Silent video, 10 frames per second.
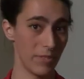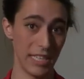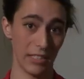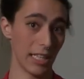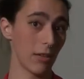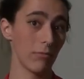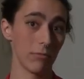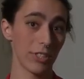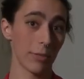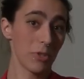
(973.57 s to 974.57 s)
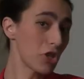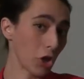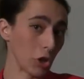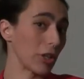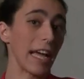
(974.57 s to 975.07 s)
dealing with some
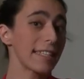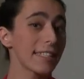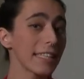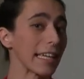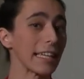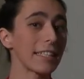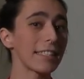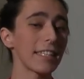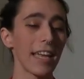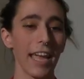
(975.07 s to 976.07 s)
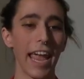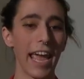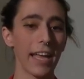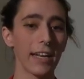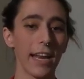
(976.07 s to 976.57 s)
internalized things,
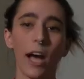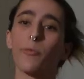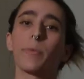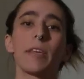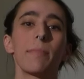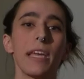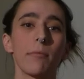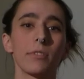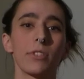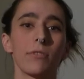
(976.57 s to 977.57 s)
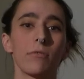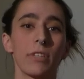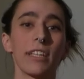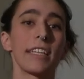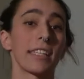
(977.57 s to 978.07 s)
and it helped me be able to
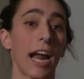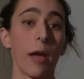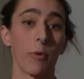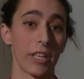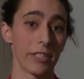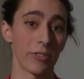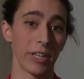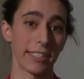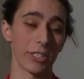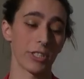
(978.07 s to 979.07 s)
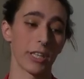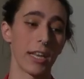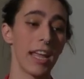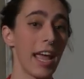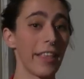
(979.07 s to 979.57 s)
realize that I wanted to
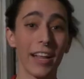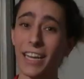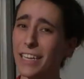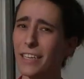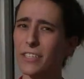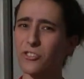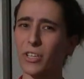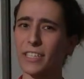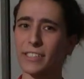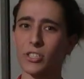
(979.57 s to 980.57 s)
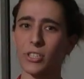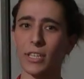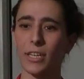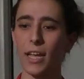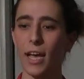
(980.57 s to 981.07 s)
transition and that I needed to
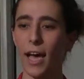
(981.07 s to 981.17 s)
transition.